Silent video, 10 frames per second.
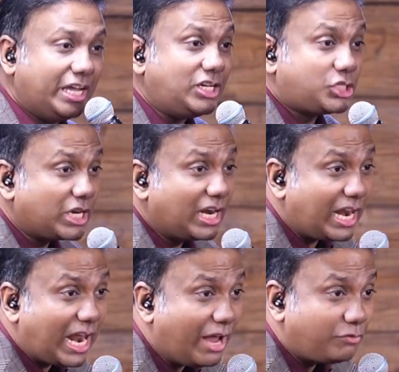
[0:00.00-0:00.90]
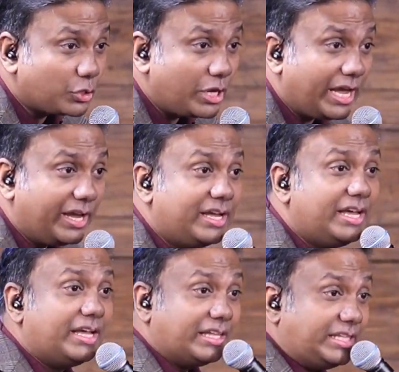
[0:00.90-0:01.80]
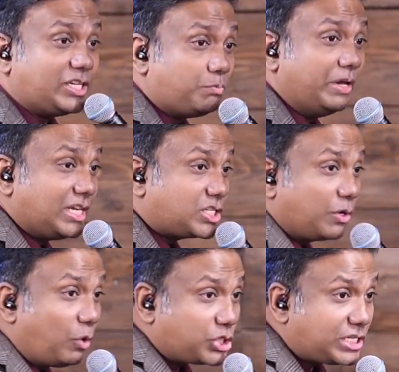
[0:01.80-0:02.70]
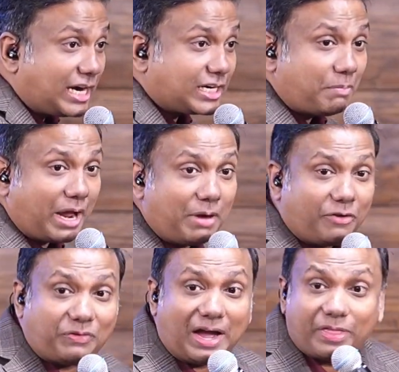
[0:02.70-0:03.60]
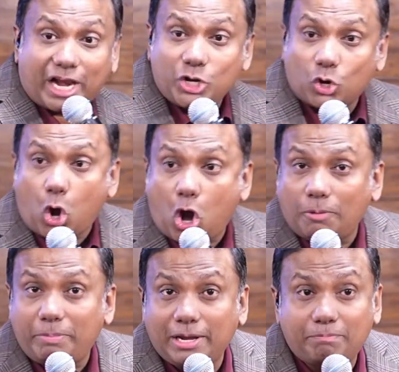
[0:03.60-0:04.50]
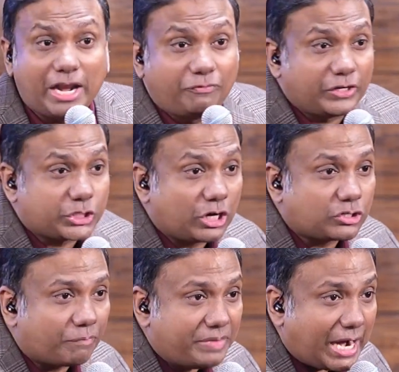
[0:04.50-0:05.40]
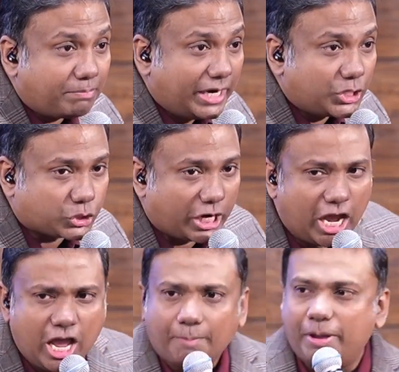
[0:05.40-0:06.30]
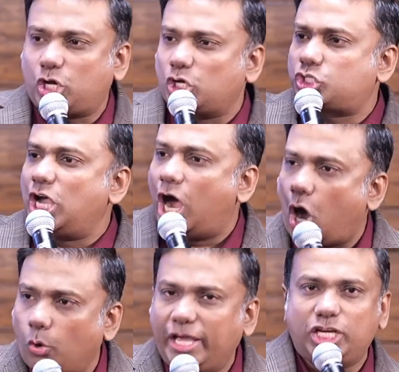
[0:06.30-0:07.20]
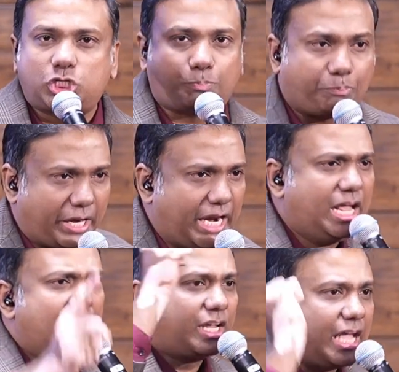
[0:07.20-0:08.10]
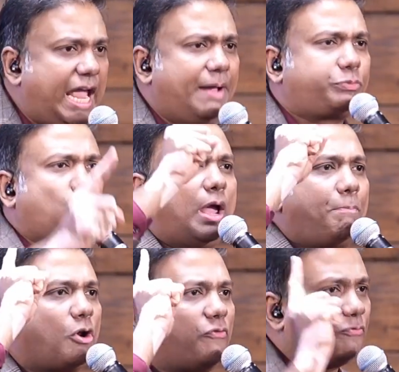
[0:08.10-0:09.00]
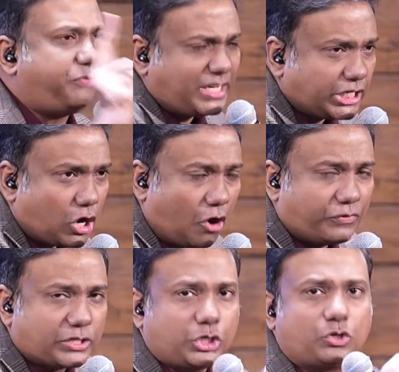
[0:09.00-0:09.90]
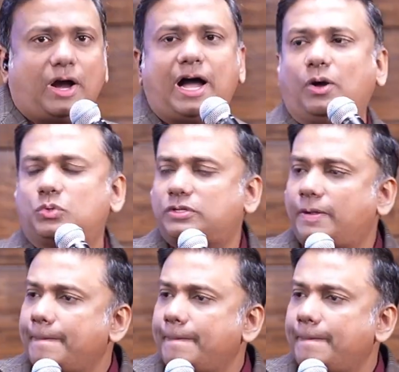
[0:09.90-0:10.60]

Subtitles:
He's still alive today. This ministry was started by my father, and you're all being beneficiaries of that ministry because the Holy Spirit came through a prophetic office into our house.